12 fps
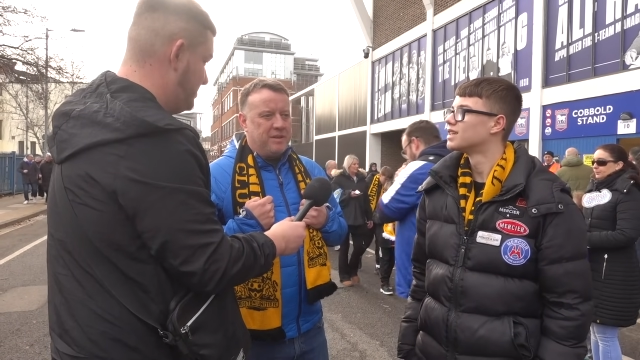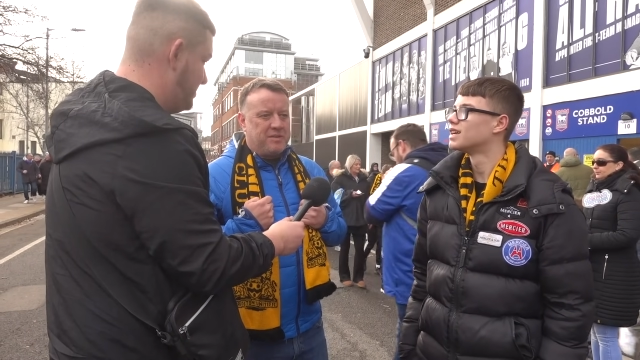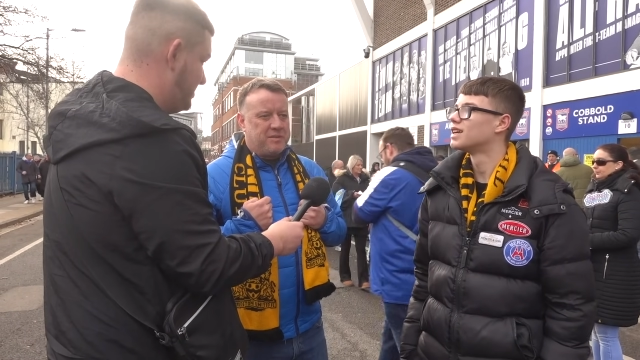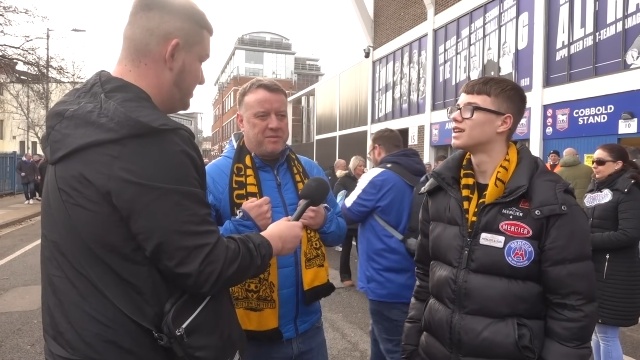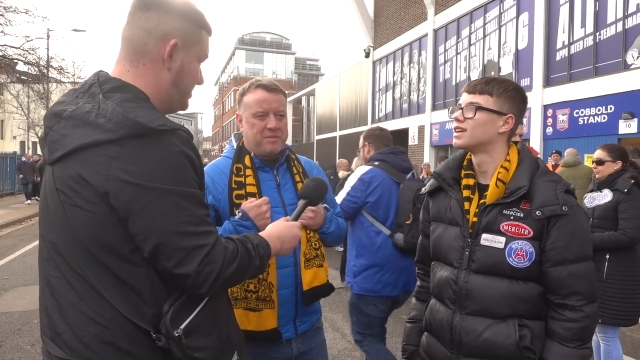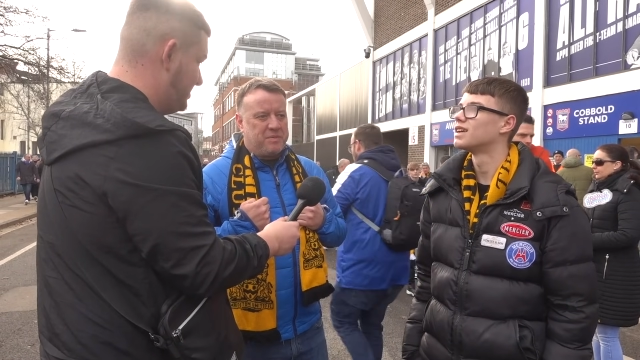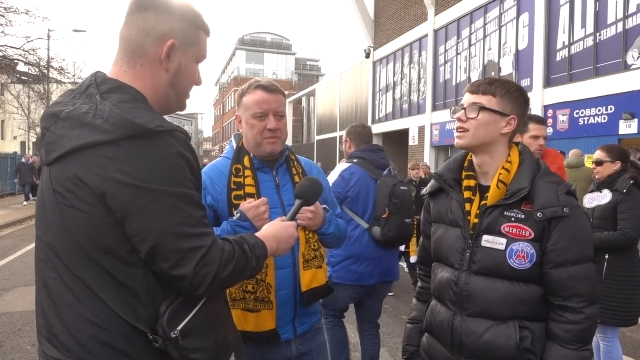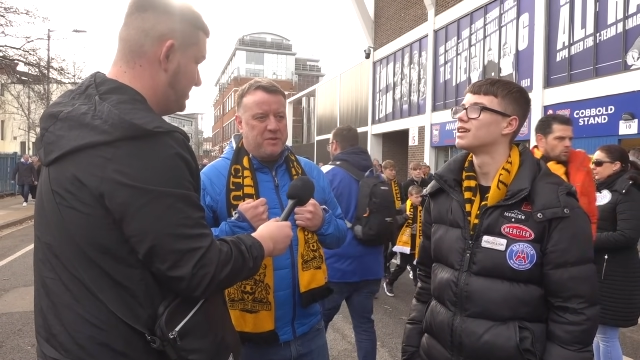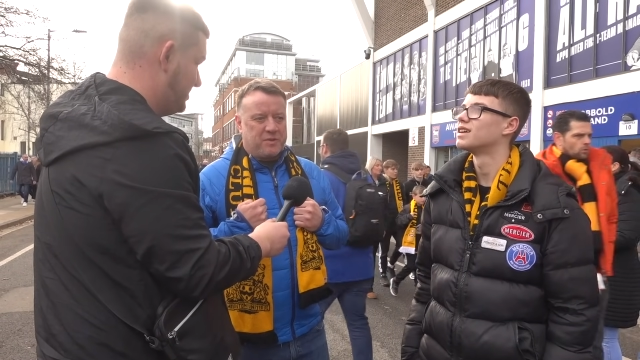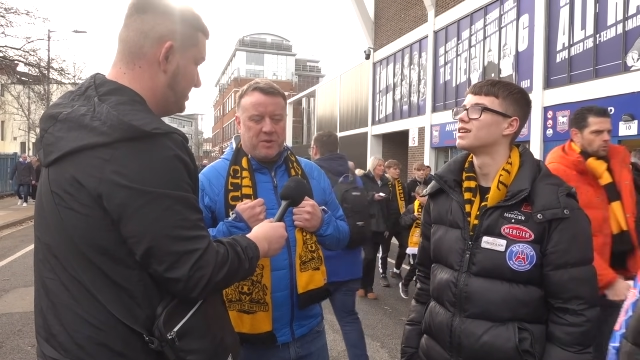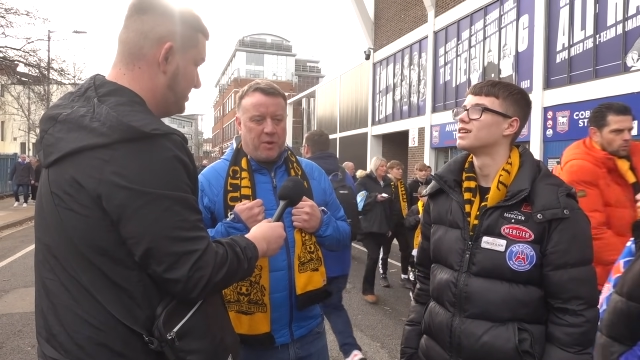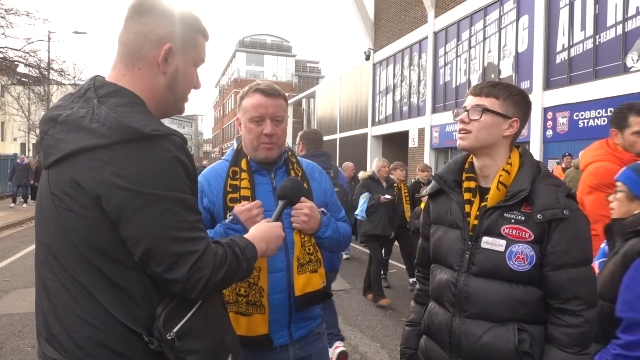Speaker 1: it's
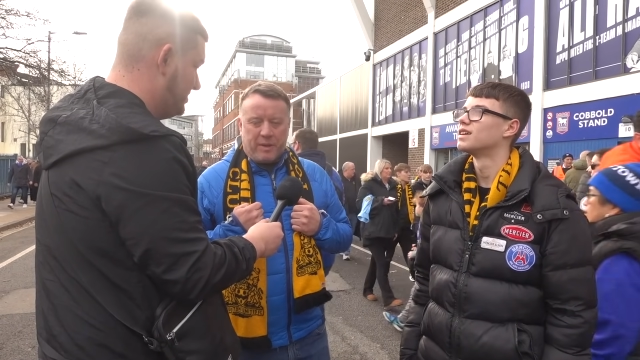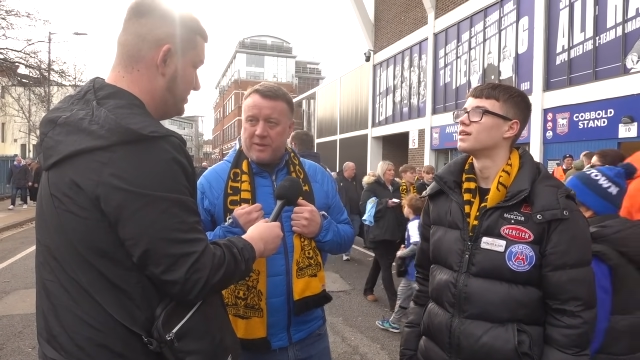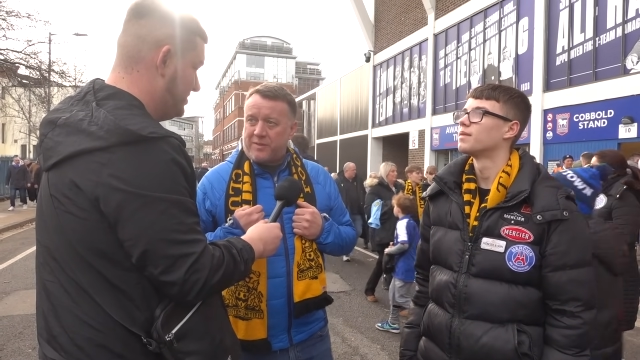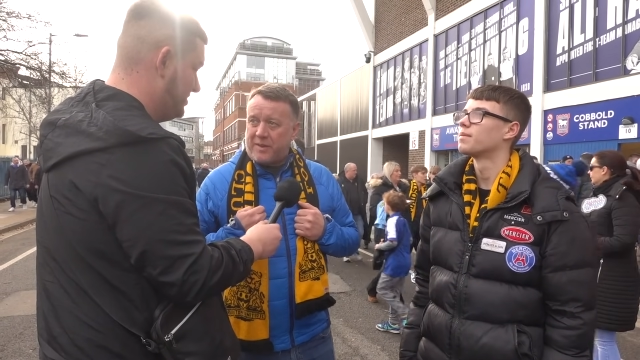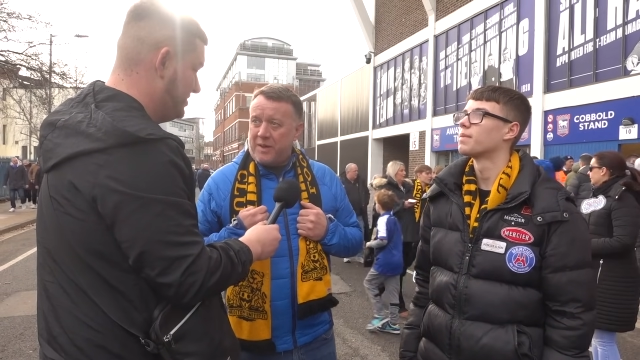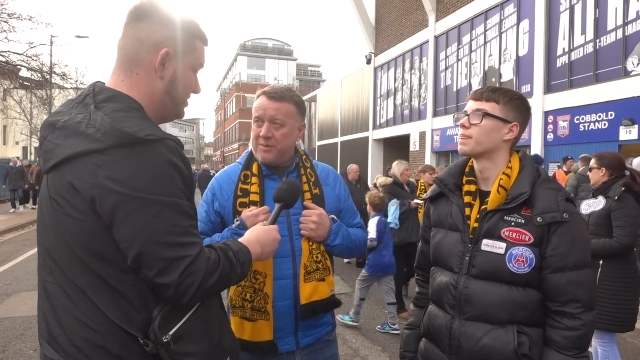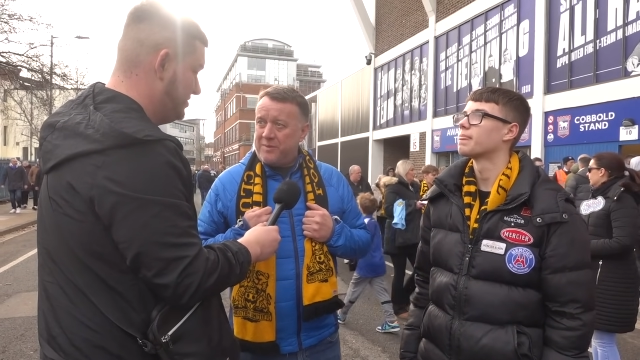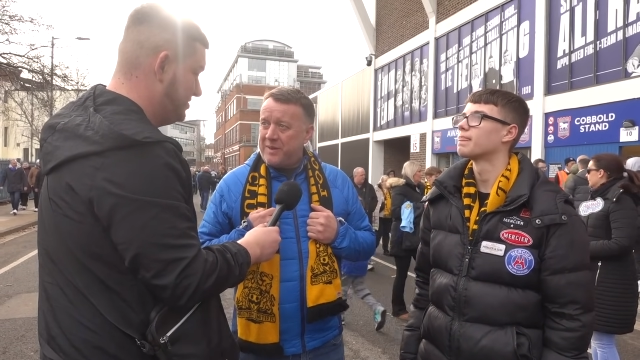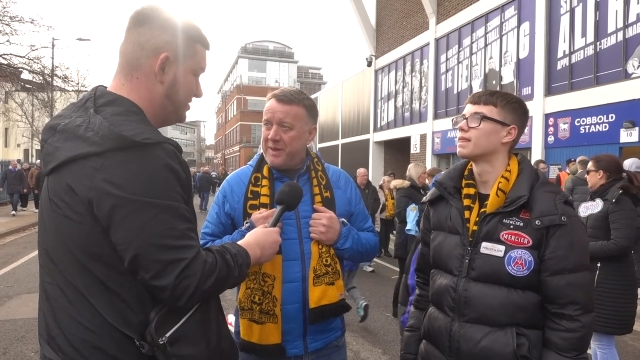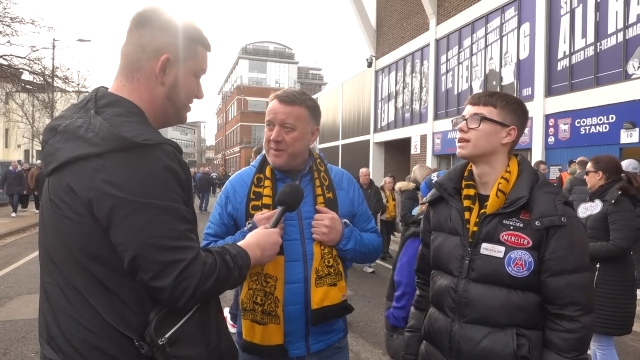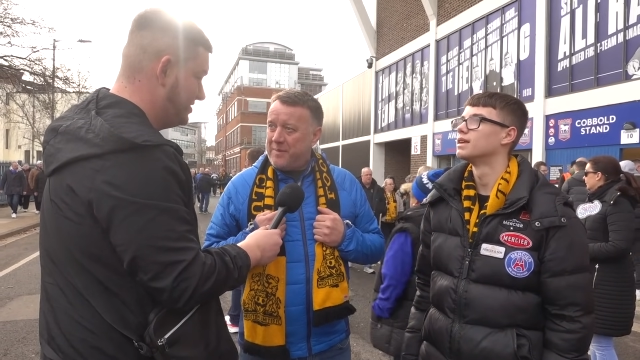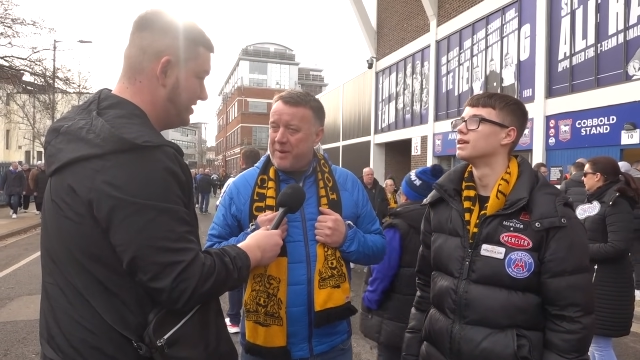just got to be the Stones,
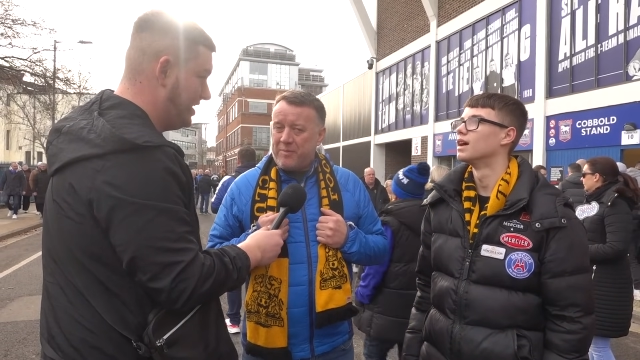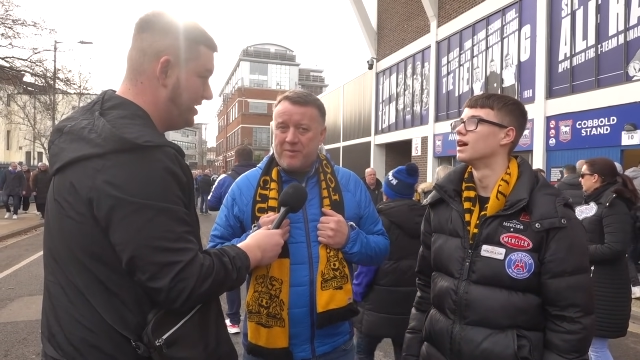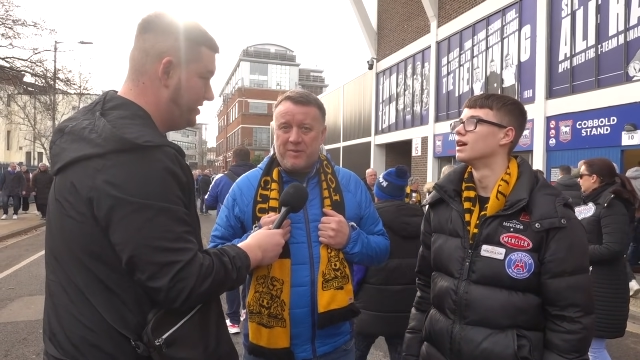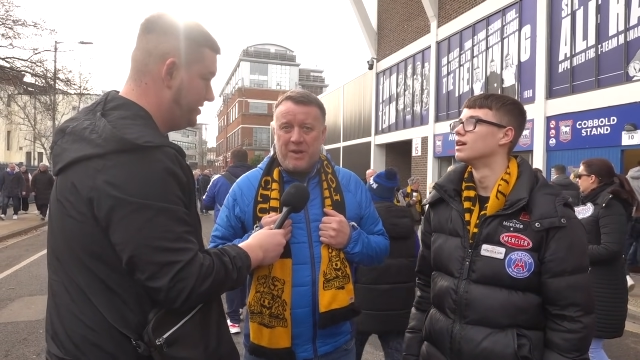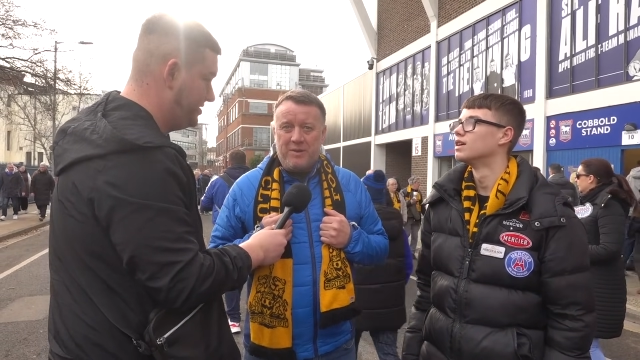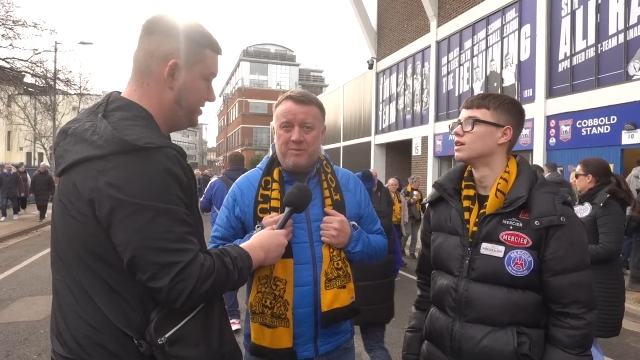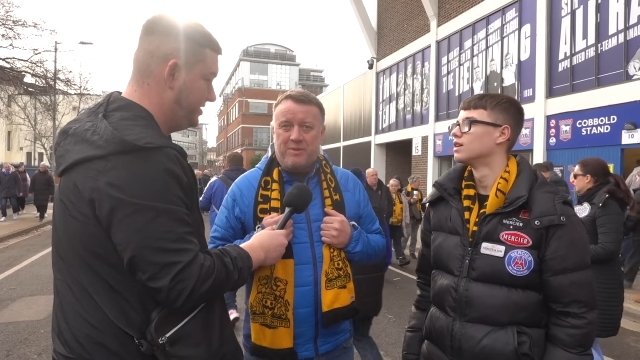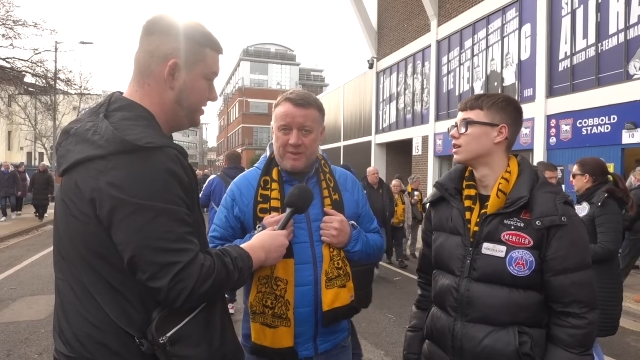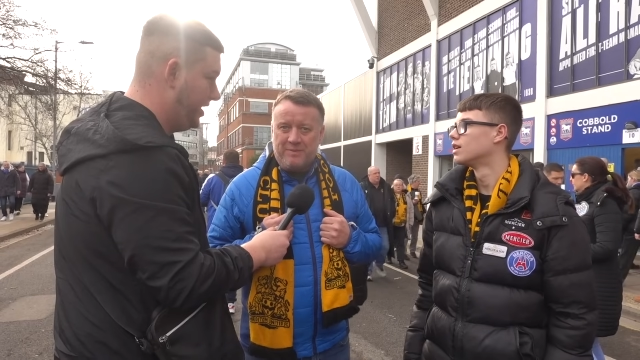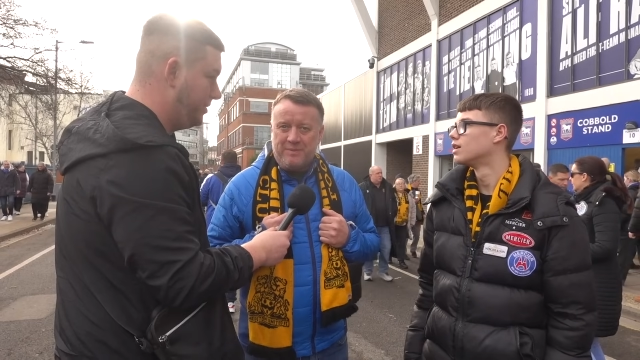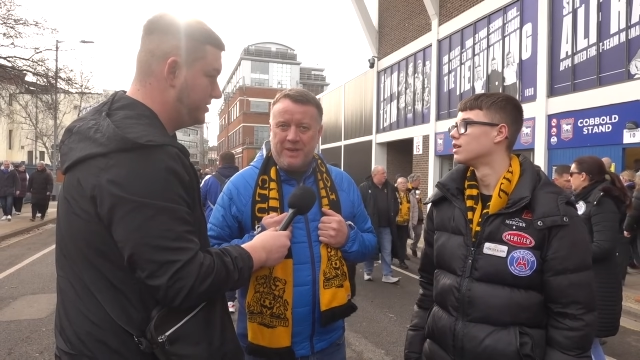isn't it? Up yeah. the Stones. Up